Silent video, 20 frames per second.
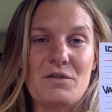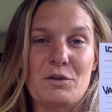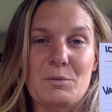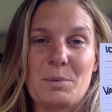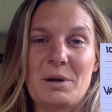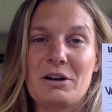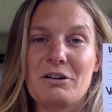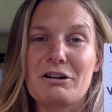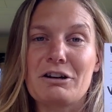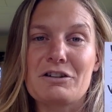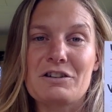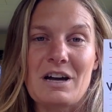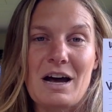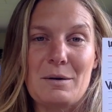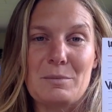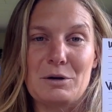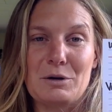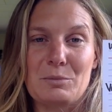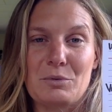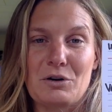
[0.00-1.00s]
a period of time
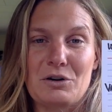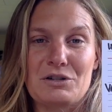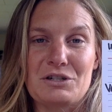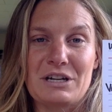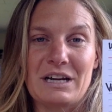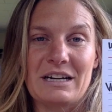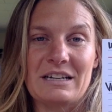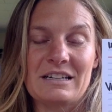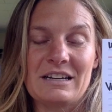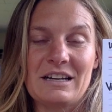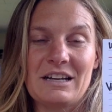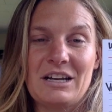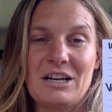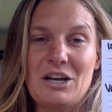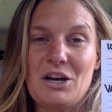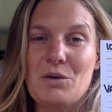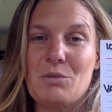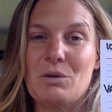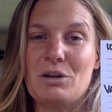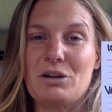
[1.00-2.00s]
in a project,
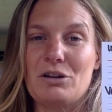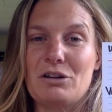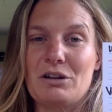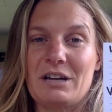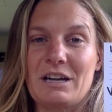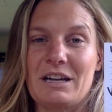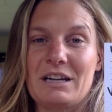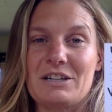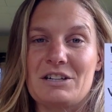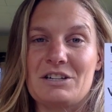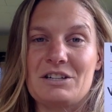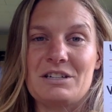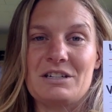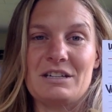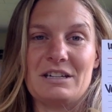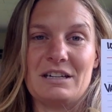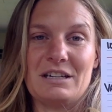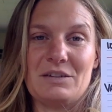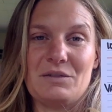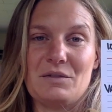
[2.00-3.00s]
we're looking to
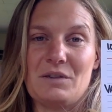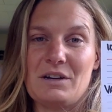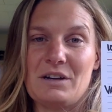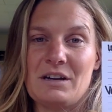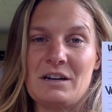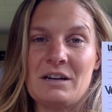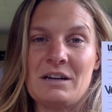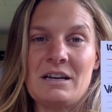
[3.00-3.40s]
deliver